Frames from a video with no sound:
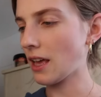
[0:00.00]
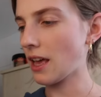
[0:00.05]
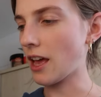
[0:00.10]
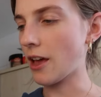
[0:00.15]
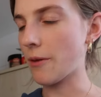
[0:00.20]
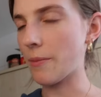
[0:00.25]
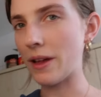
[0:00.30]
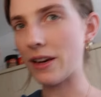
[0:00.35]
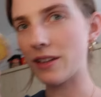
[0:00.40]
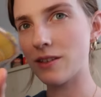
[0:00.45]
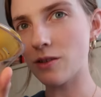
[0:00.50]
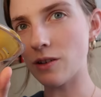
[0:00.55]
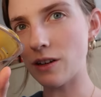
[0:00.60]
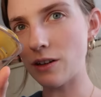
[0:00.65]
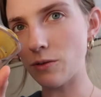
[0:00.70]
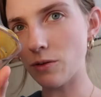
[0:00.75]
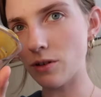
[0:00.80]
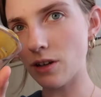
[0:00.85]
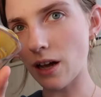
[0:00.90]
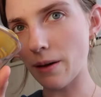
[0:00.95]
And it's got
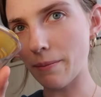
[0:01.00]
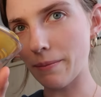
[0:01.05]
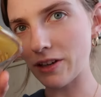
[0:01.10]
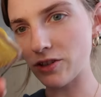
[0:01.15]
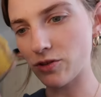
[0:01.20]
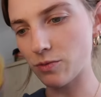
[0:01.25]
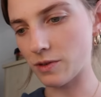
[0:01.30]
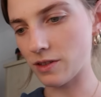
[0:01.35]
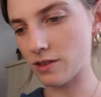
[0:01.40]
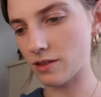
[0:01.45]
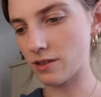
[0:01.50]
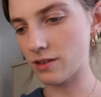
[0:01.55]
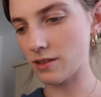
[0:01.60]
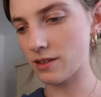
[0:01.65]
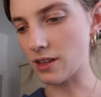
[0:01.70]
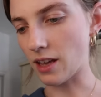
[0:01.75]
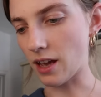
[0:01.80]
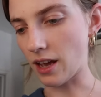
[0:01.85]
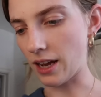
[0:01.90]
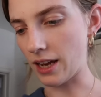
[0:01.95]
little cup measurements on the
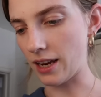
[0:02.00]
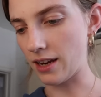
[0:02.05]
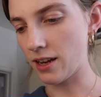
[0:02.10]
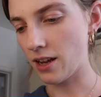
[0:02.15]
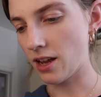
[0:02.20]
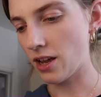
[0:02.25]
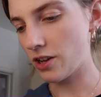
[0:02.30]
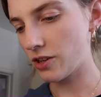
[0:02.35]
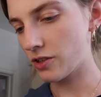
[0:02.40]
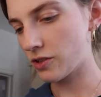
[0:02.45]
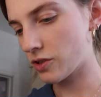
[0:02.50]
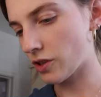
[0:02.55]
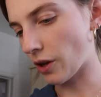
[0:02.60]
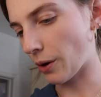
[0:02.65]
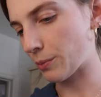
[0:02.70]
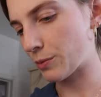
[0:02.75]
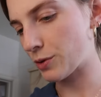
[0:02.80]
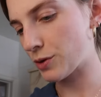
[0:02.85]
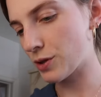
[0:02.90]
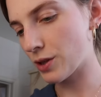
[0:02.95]
side. So I
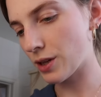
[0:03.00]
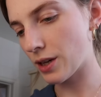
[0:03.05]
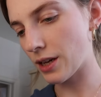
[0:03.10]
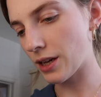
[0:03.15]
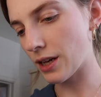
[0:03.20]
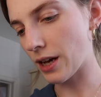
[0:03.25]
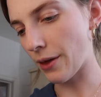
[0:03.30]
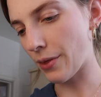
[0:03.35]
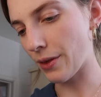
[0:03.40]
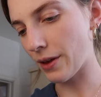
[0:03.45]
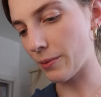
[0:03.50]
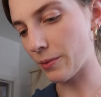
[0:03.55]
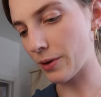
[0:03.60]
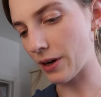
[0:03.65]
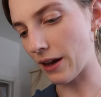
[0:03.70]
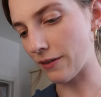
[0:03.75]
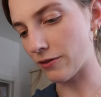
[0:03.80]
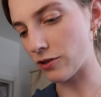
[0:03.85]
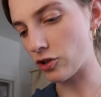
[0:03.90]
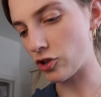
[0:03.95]
think I'm
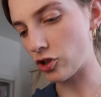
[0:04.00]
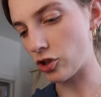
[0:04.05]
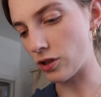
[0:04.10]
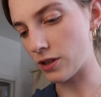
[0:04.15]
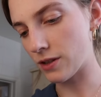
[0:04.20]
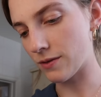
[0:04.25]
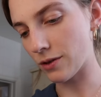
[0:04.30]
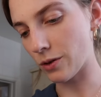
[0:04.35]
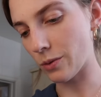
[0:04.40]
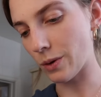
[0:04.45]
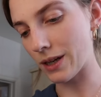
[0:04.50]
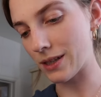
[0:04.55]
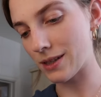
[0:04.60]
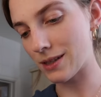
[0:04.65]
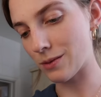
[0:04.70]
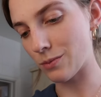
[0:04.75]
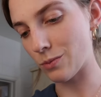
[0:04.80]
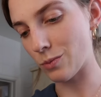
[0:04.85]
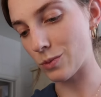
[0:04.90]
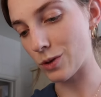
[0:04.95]
gonna have to juice for quite
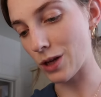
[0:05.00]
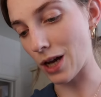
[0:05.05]
some